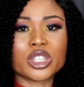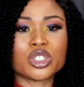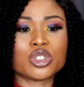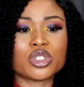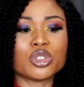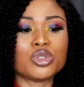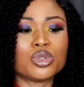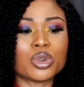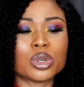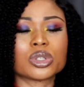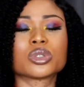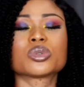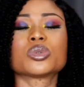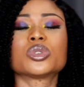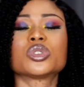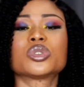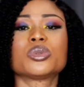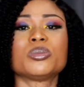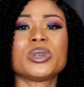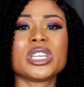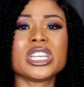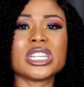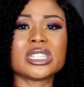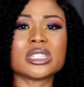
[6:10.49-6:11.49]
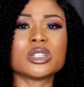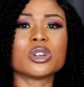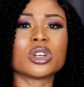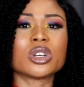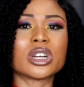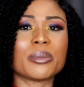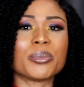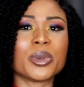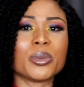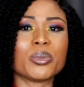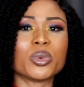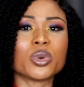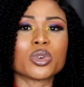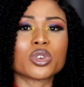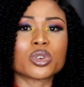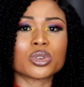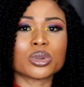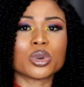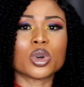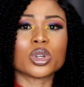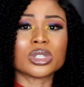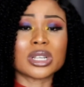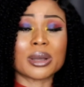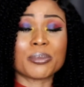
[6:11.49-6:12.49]
You don't want to be eating
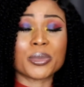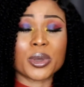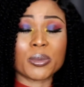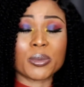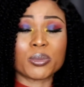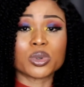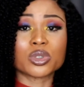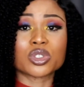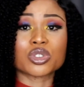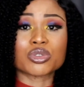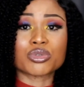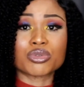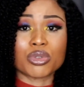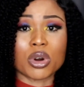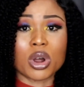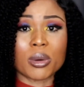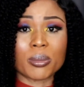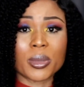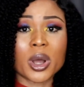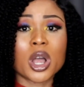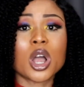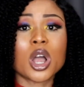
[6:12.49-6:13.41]
other people's crumb.